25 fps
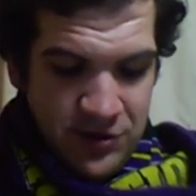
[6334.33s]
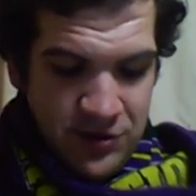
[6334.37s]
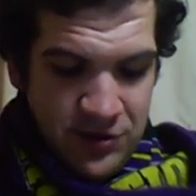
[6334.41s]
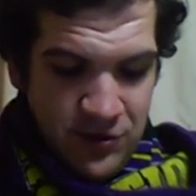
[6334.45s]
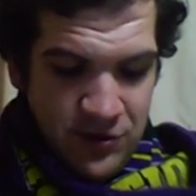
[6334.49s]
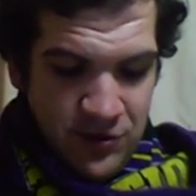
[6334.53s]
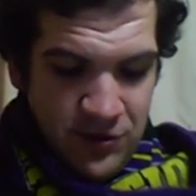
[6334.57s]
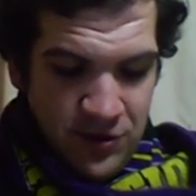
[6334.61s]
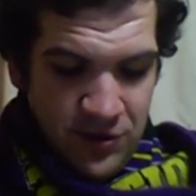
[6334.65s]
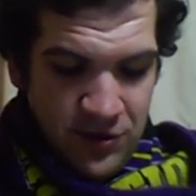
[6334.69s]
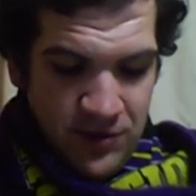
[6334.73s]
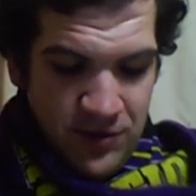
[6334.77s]

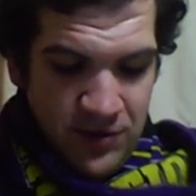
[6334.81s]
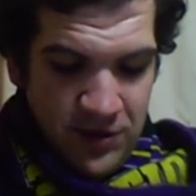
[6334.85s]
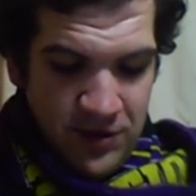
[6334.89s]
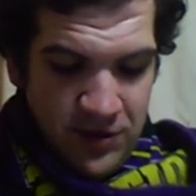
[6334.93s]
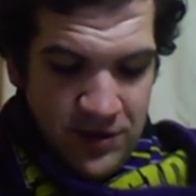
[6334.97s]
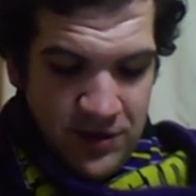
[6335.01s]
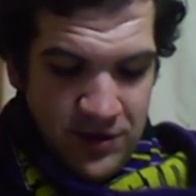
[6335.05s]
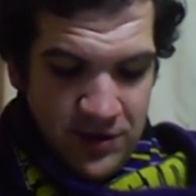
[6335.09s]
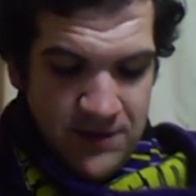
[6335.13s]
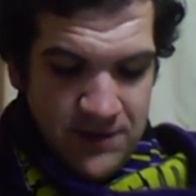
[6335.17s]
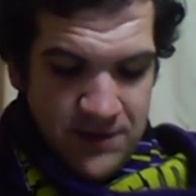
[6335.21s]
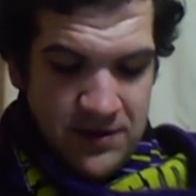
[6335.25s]
or 3
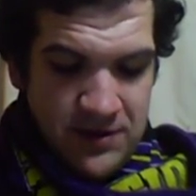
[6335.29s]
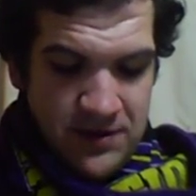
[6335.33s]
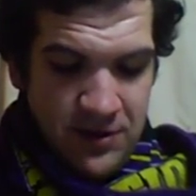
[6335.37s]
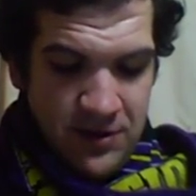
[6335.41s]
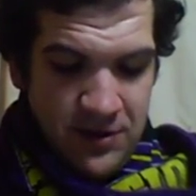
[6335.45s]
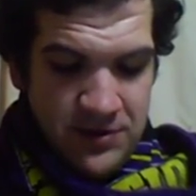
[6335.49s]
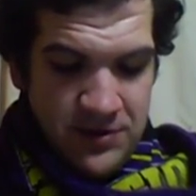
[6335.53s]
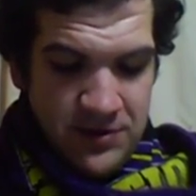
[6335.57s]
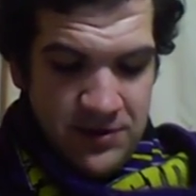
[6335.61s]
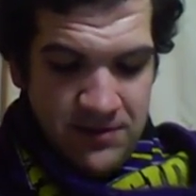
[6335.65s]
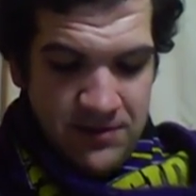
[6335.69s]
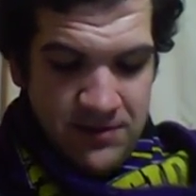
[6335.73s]
coils of its
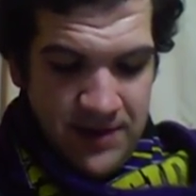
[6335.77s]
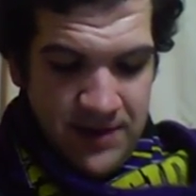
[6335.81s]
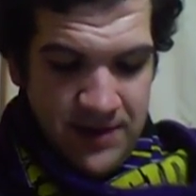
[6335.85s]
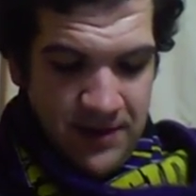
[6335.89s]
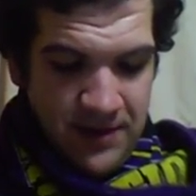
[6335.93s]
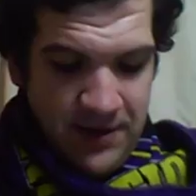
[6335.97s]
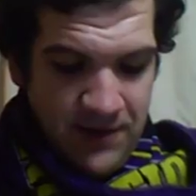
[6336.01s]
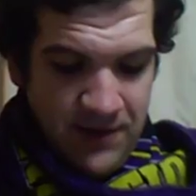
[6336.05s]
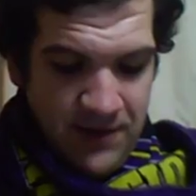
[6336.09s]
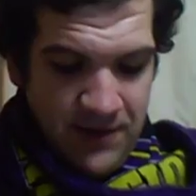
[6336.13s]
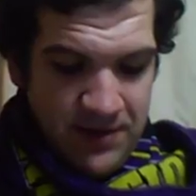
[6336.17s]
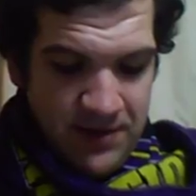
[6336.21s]
loathsome body
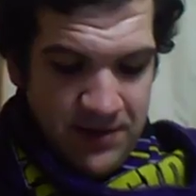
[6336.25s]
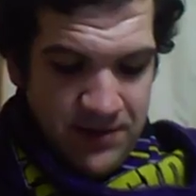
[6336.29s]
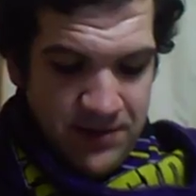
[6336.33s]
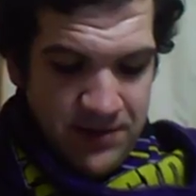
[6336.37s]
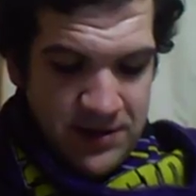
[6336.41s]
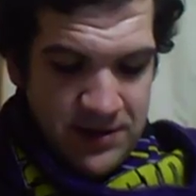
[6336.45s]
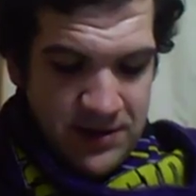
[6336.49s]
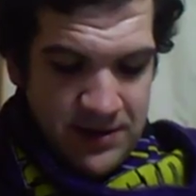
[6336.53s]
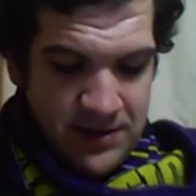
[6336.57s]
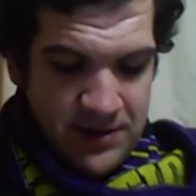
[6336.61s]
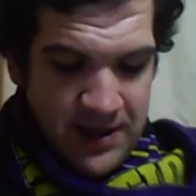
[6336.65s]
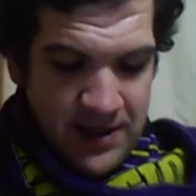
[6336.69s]
around the
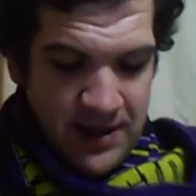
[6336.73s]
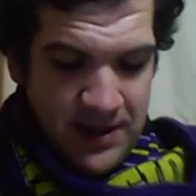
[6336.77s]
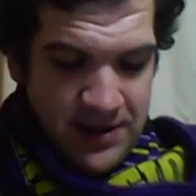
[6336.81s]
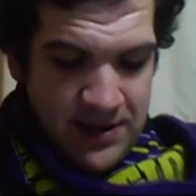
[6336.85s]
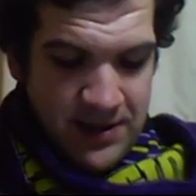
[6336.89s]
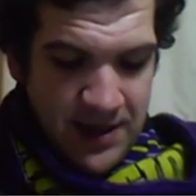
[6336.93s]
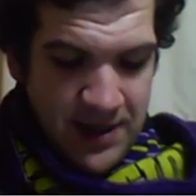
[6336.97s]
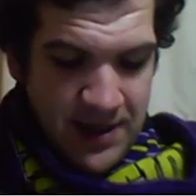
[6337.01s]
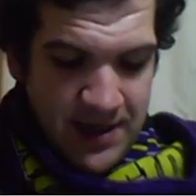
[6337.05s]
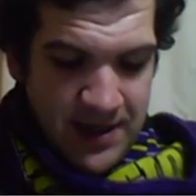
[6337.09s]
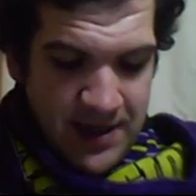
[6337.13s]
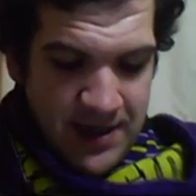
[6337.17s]
prince's legs.
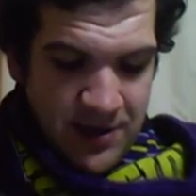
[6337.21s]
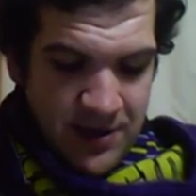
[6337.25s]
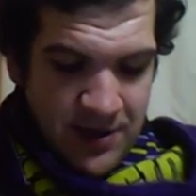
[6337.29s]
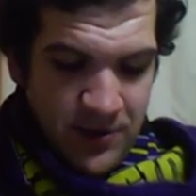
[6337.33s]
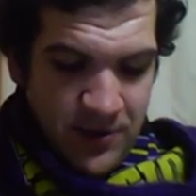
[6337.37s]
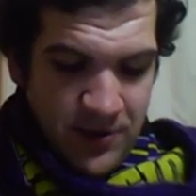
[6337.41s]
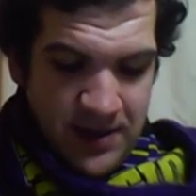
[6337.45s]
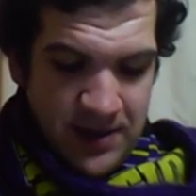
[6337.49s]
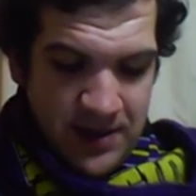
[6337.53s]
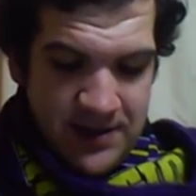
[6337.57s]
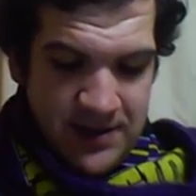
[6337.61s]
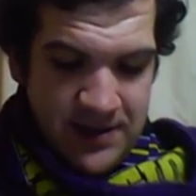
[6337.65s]

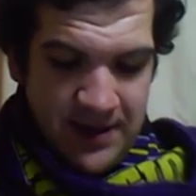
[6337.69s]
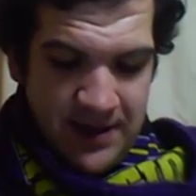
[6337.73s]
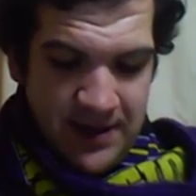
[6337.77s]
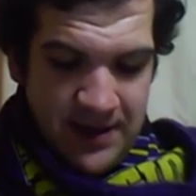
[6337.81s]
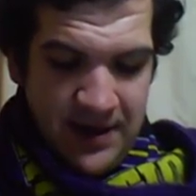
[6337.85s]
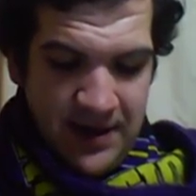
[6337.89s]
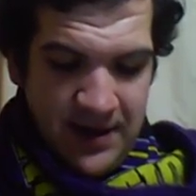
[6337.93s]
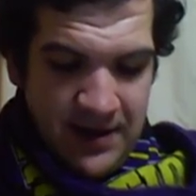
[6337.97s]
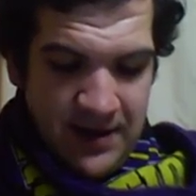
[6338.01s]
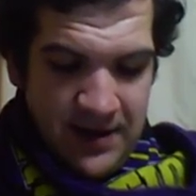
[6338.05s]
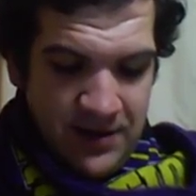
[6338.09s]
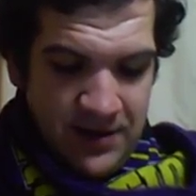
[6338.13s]
Quick as
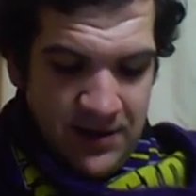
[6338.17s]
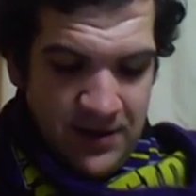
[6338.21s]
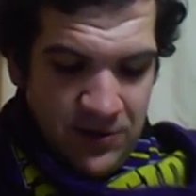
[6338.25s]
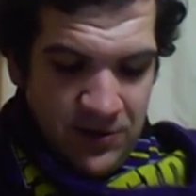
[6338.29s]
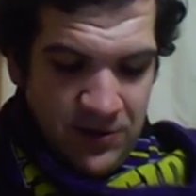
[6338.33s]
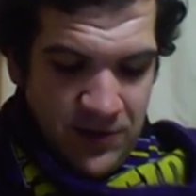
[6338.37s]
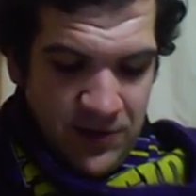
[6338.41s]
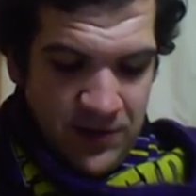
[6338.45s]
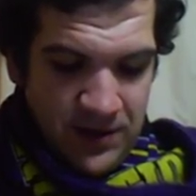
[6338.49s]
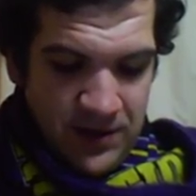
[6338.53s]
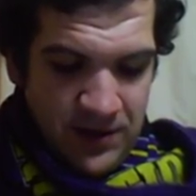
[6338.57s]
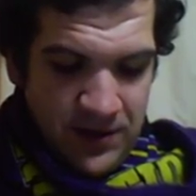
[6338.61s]
lightning, another
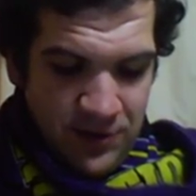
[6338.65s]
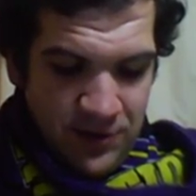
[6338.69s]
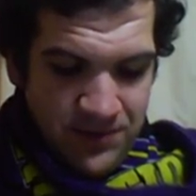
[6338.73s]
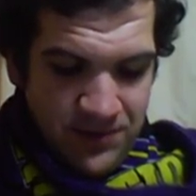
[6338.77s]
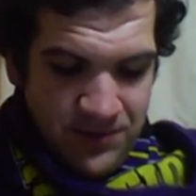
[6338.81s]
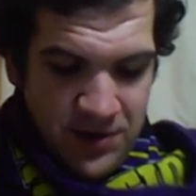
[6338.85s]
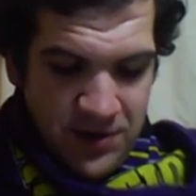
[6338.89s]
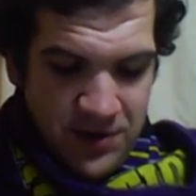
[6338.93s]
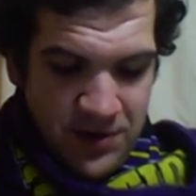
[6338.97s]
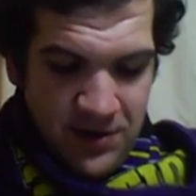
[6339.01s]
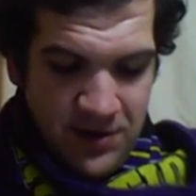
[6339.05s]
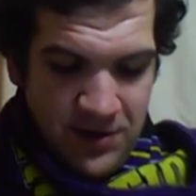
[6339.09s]
great loop
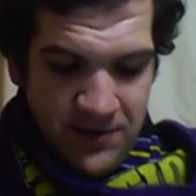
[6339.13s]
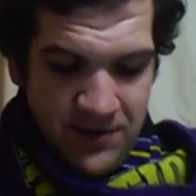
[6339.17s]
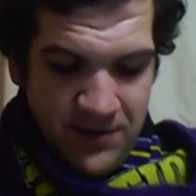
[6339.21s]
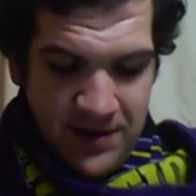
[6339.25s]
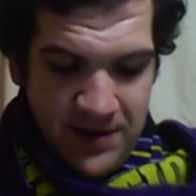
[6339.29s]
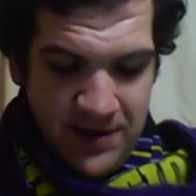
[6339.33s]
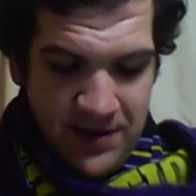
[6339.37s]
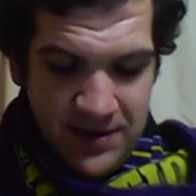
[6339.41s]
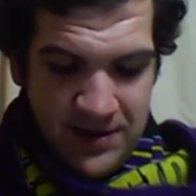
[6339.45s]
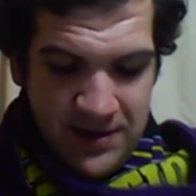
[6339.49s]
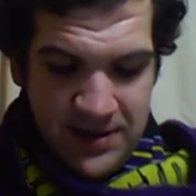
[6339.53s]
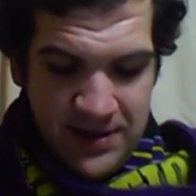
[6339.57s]
darted
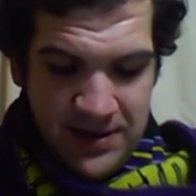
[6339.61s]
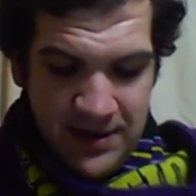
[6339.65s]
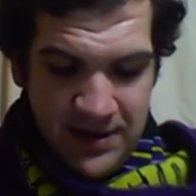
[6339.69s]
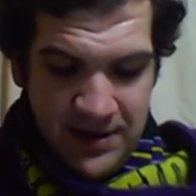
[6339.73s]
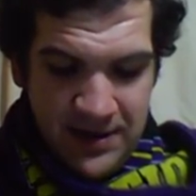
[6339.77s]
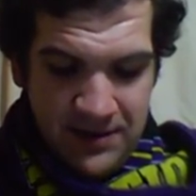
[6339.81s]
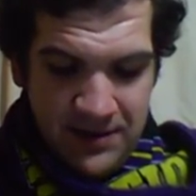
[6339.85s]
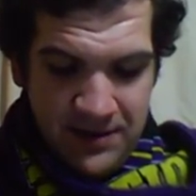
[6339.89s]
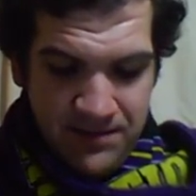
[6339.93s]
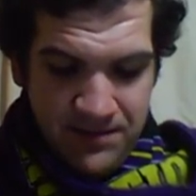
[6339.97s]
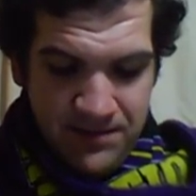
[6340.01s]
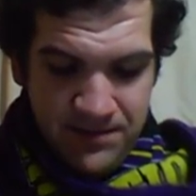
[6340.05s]
around, intending
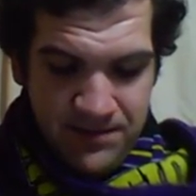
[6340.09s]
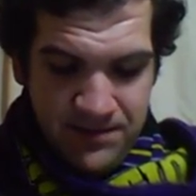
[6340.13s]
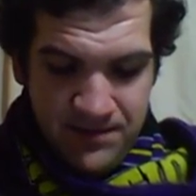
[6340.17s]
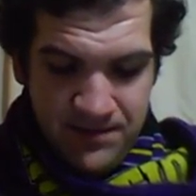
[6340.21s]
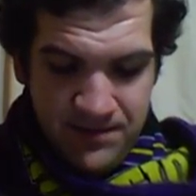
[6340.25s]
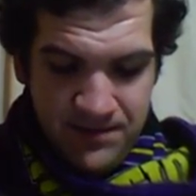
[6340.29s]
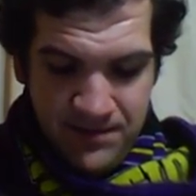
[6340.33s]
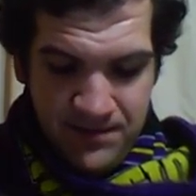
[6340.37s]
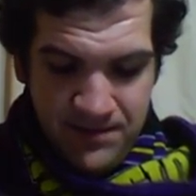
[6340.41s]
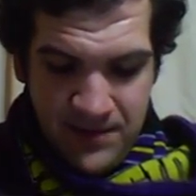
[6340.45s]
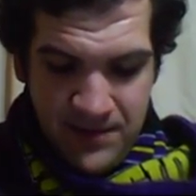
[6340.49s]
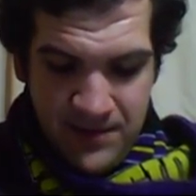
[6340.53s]
to
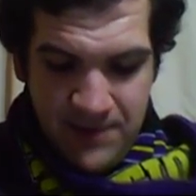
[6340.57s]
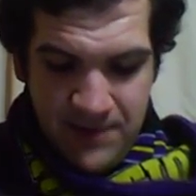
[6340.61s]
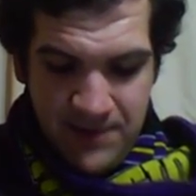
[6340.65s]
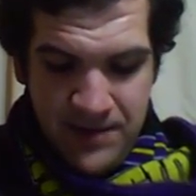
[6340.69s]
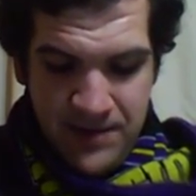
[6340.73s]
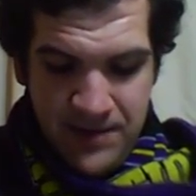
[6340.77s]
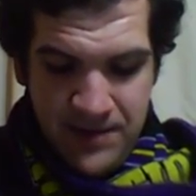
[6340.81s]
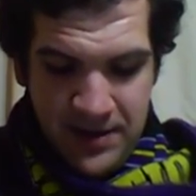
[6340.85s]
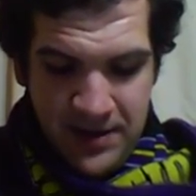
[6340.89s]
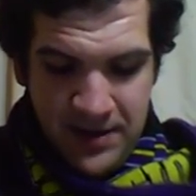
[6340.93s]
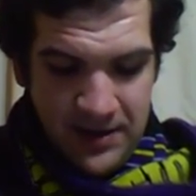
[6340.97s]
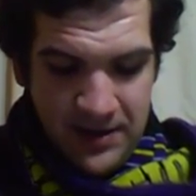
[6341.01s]

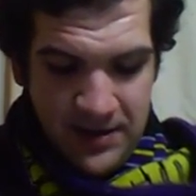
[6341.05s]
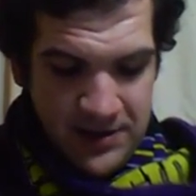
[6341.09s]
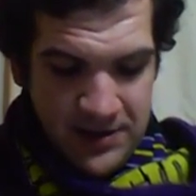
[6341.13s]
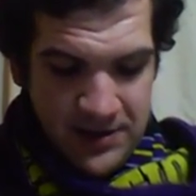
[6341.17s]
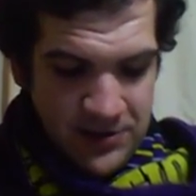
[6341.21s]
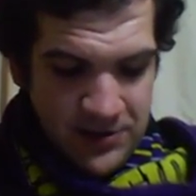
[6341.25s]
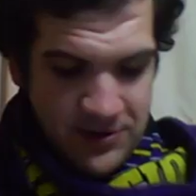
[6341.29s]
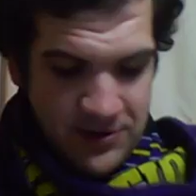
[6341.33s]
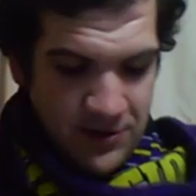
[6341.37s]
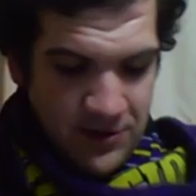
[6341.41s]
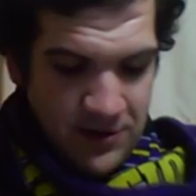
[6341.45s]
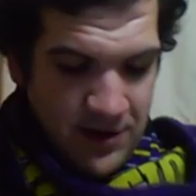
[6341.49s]
pinion his
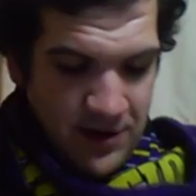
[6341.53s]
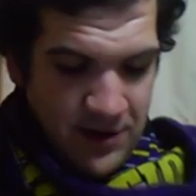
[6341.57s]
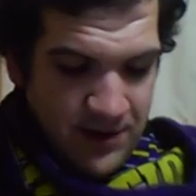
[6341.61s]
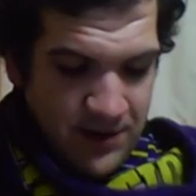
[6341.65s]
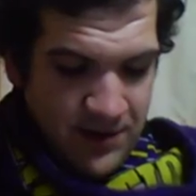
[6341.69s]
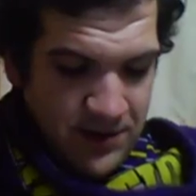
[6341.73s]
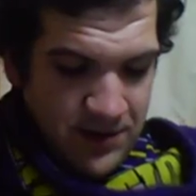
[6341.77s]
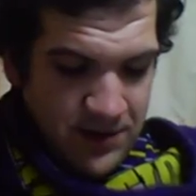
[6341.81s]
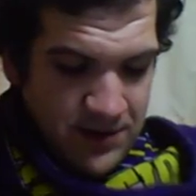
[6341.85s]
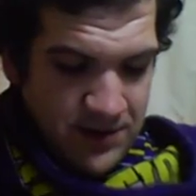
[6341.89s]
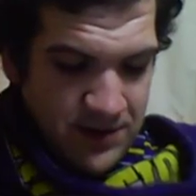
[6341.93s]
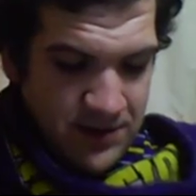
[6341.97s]
sword arm
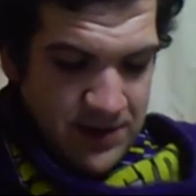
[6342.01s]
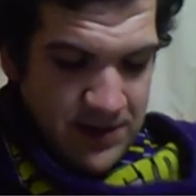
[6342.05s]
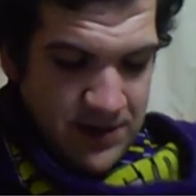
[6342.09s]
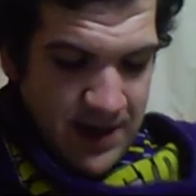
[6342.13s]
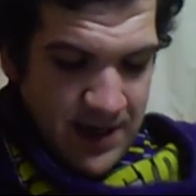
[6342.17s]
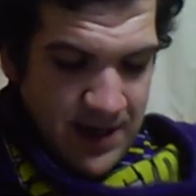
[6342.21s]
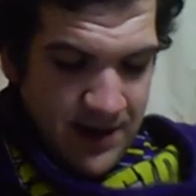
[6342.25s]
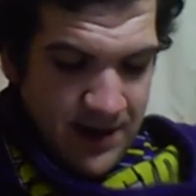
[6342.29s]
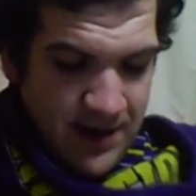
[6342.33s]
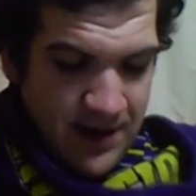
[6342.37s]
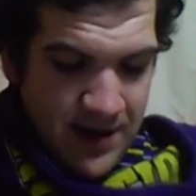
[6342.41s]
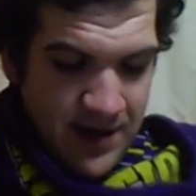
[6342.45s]
to his
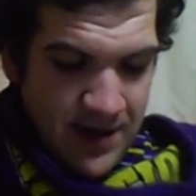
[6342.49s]
side.